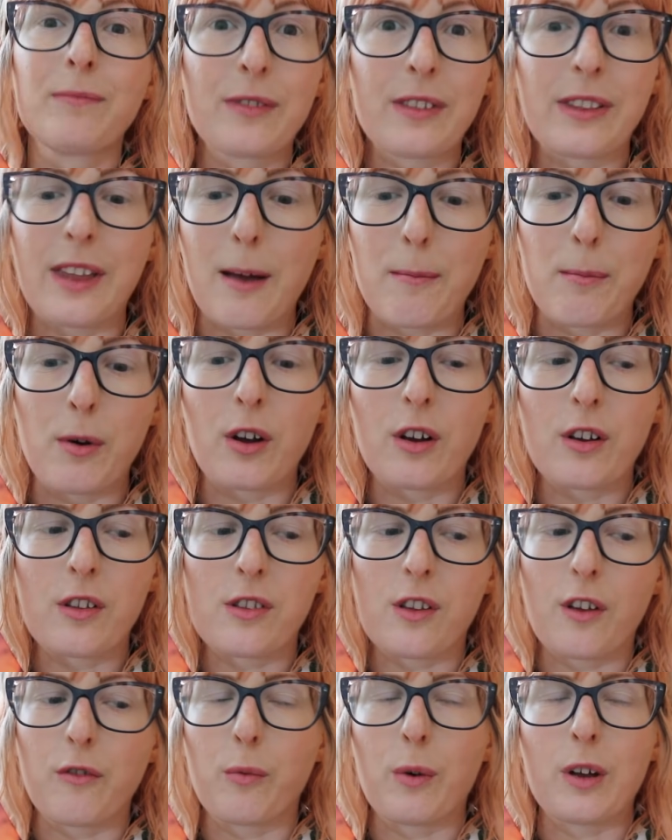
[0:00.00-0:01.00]

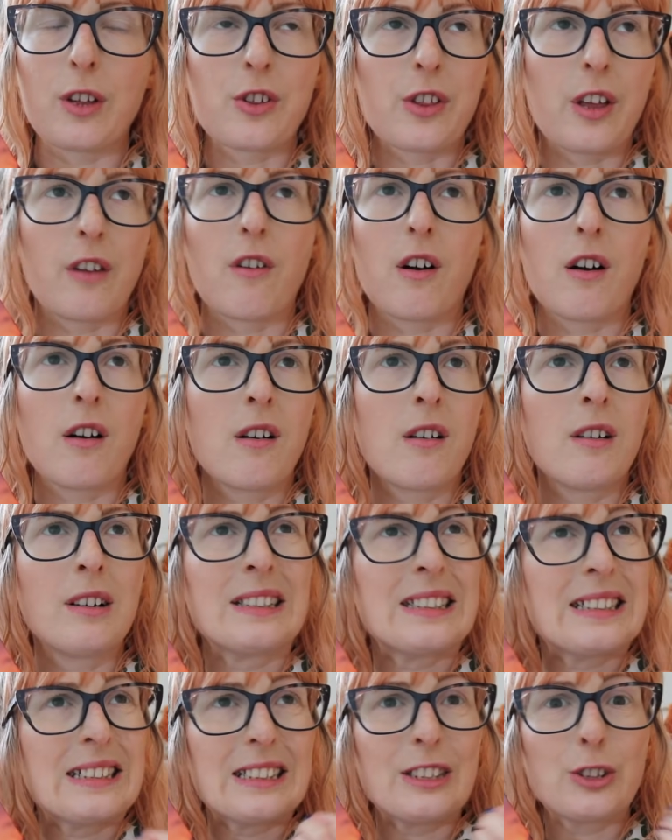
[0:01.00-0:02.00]
books, of which there
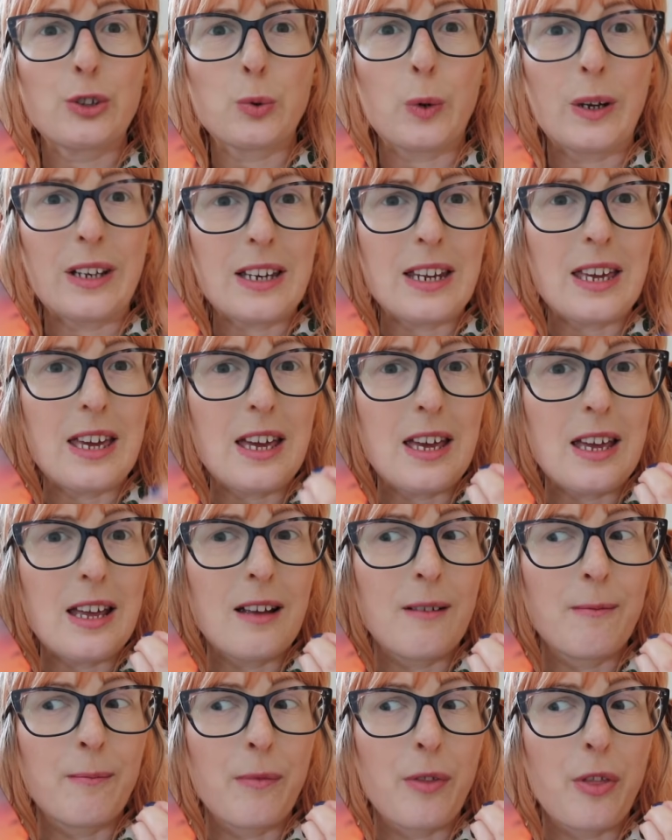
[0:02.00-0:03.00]
are
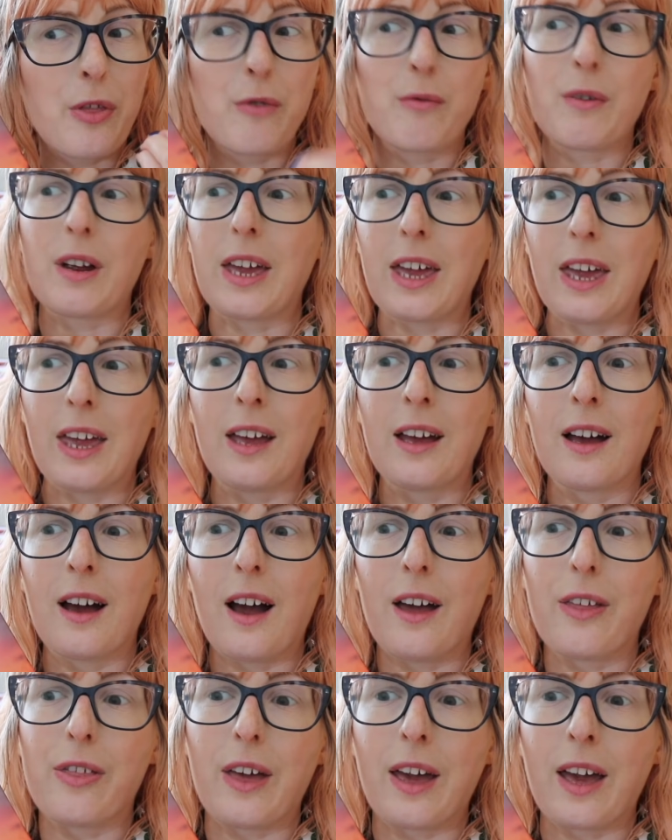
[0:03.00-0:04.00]
23,
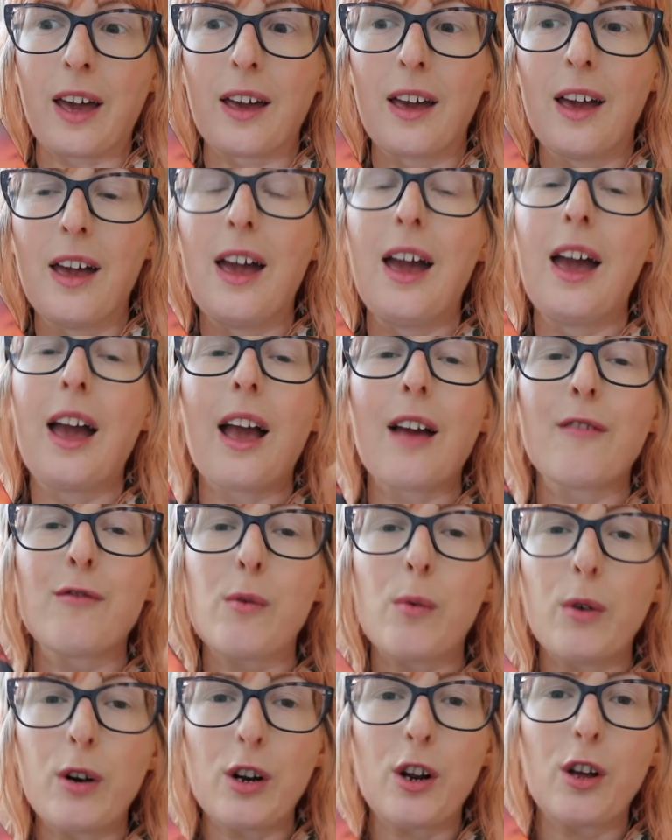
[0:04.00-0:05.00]
I think. If
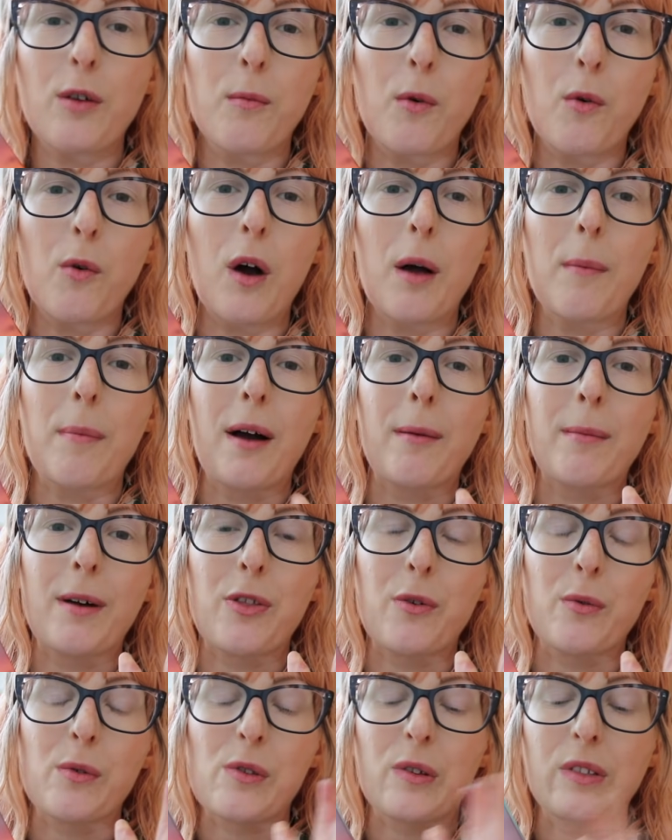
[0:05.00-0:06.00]
you want to know more about my
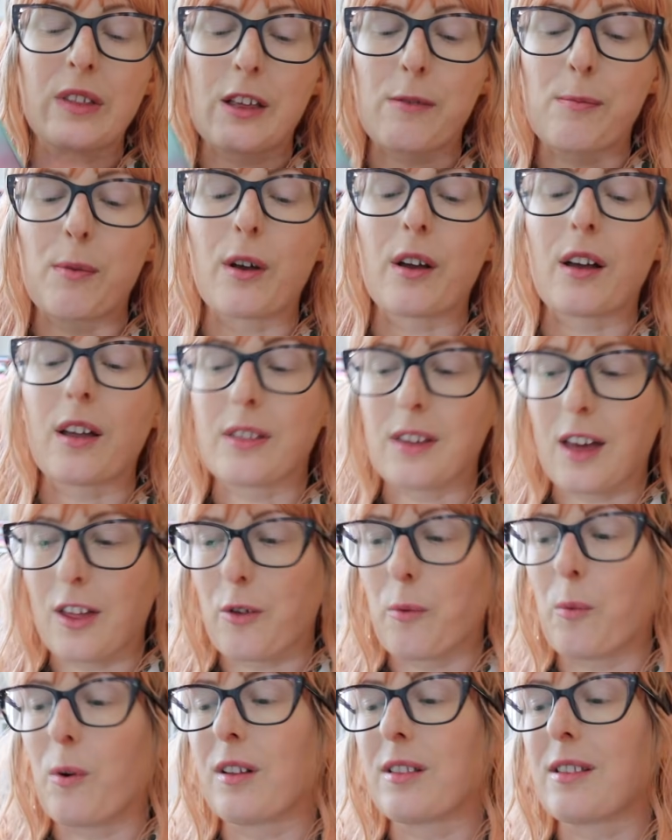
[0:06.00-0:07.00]
thoughts on this book and the
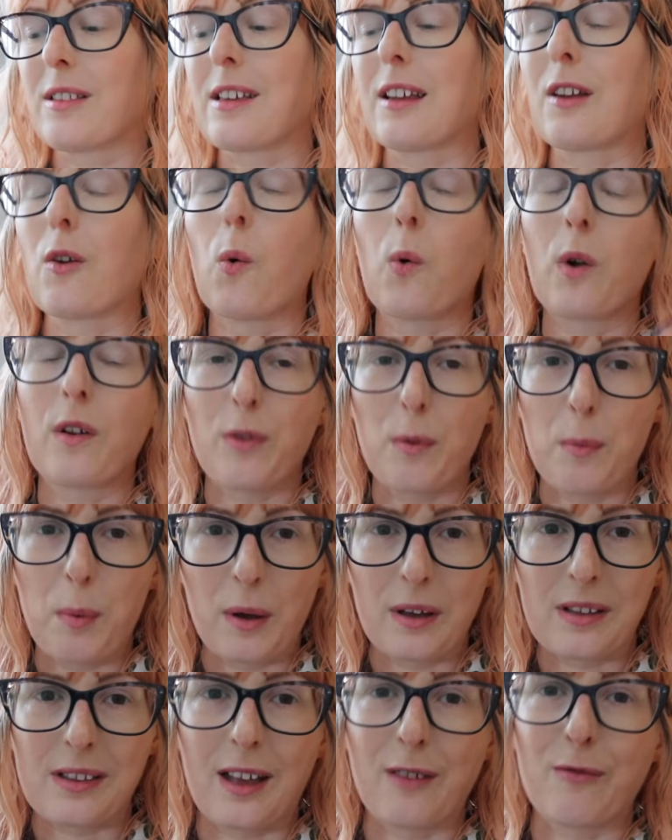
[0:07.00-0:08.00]
other ones and all of the
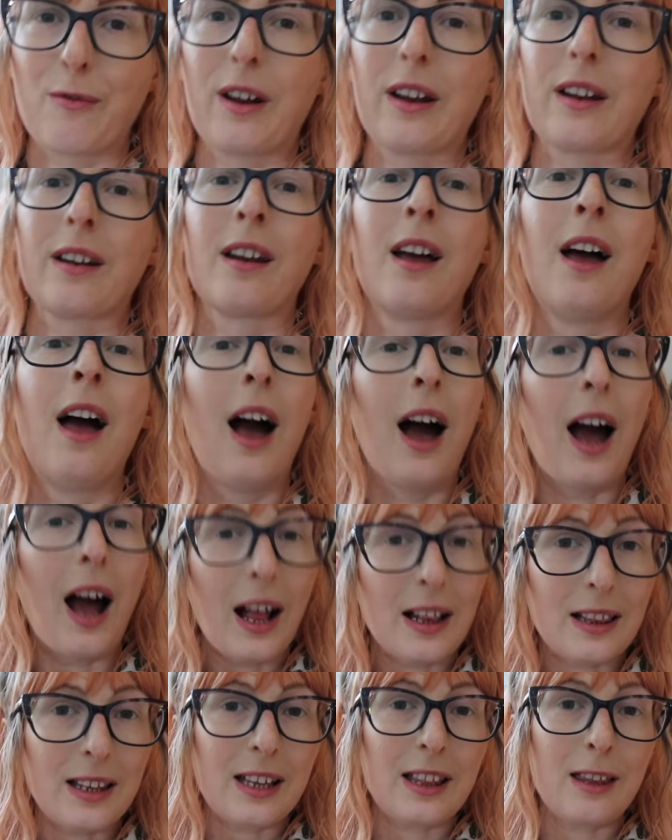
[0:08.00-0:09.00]
books they've written,
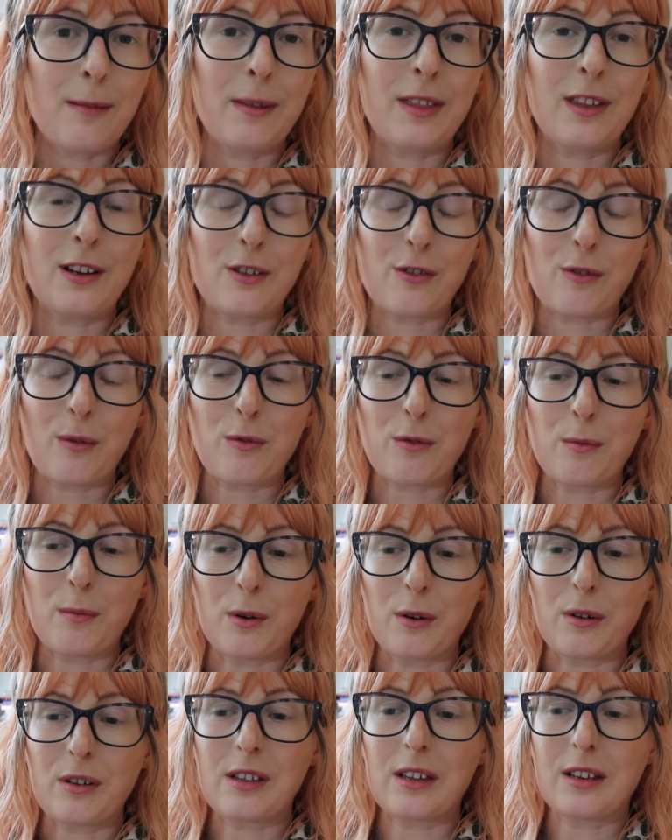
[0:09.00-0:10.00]
I'll link them in the description
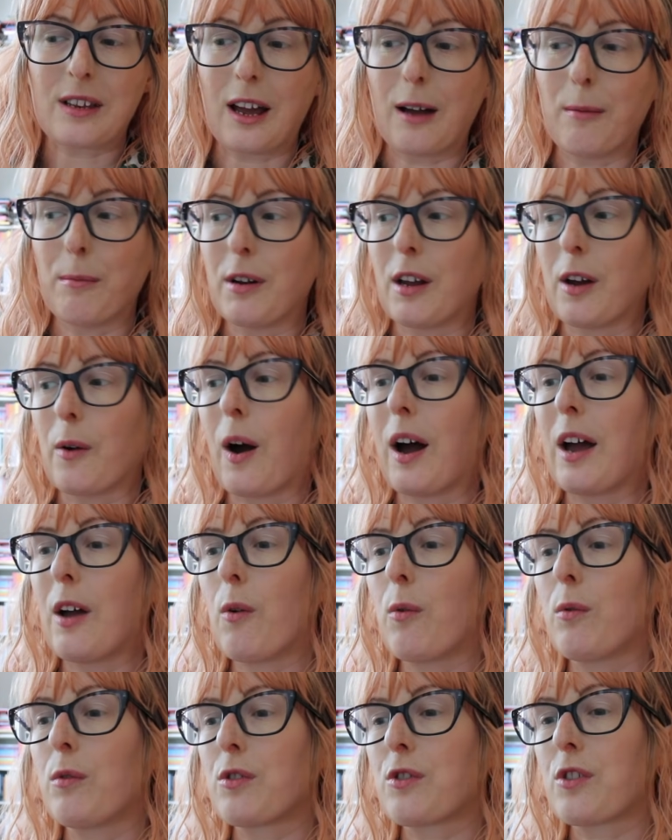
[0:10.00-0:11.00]
box down below. I
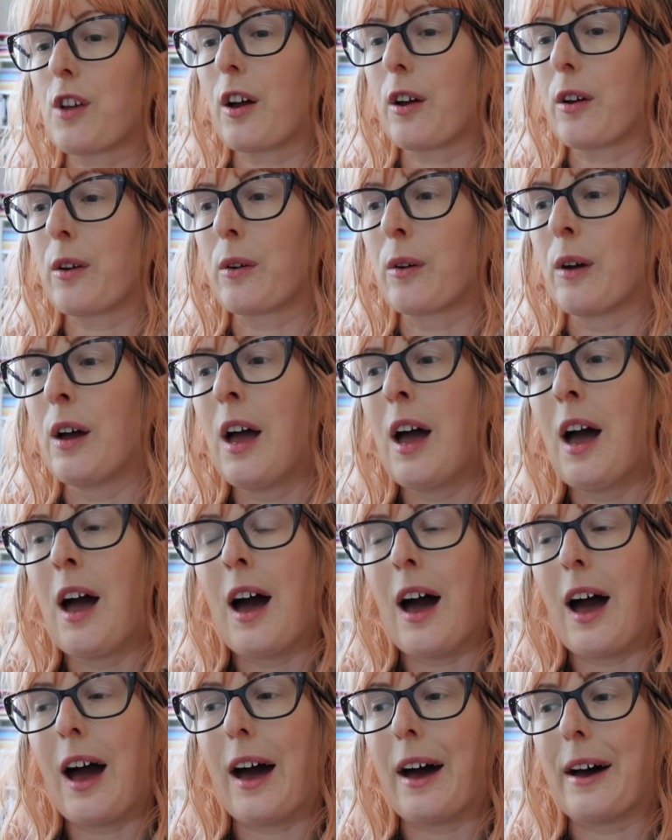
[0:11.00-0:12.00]
also,
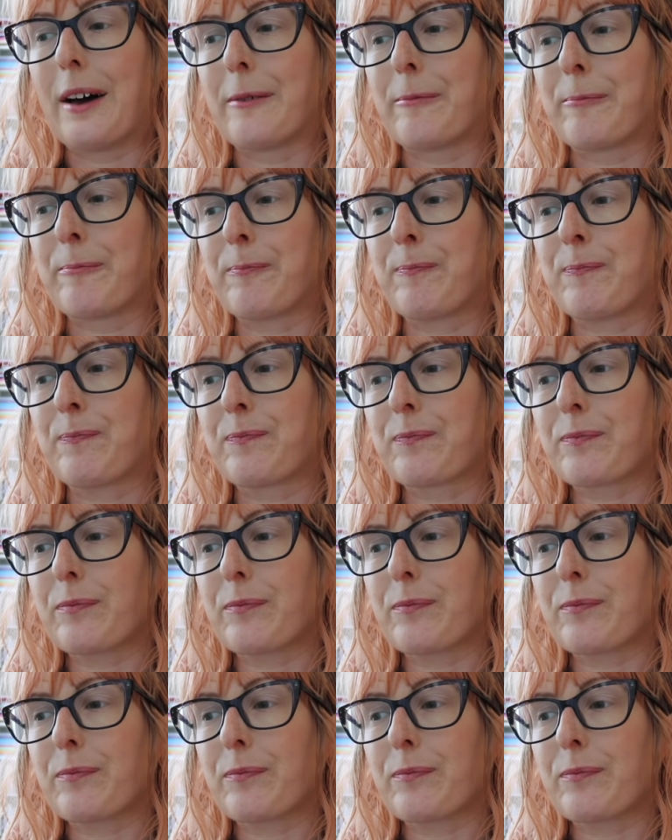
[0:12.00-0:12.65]
and